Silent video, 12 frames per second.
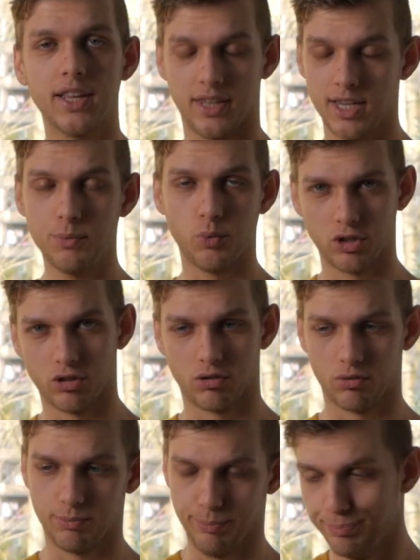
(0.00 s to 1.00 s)
they
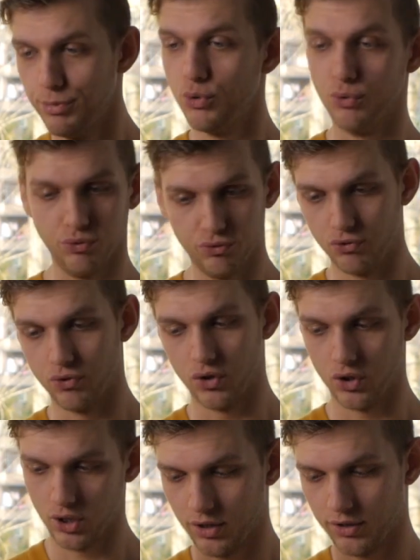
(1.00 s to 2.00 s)
will move
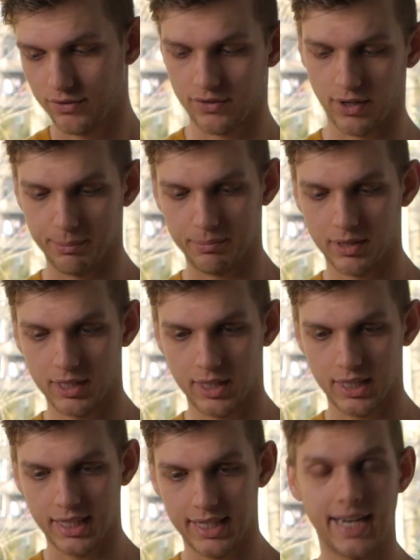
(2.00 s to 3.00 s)
from
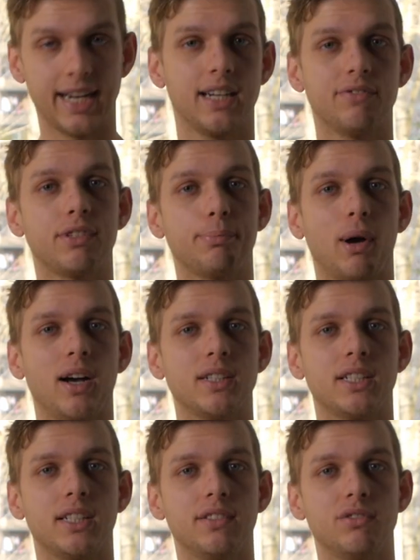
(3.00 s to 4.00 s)
negative to
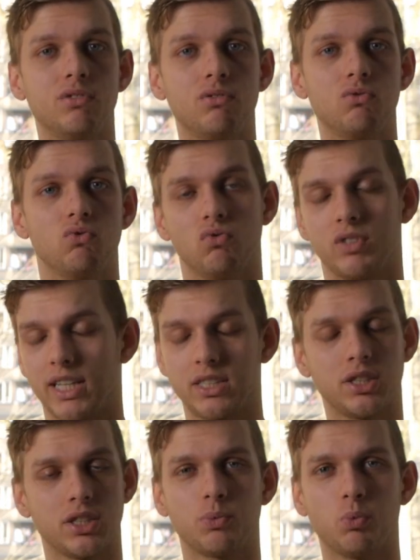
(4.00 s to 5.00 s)
positive. That's
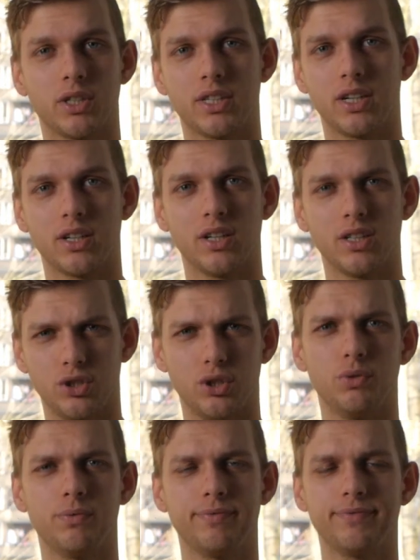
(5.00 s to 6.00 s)
just what they're going to do.